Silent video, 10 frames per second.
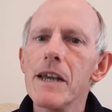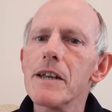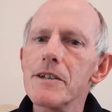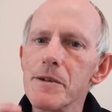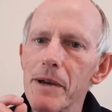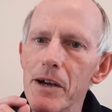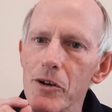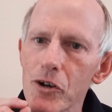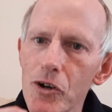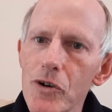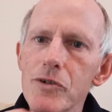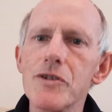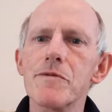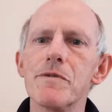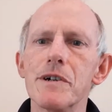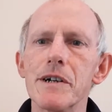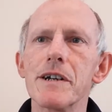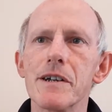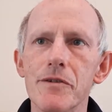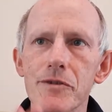It is about God's work, and you'll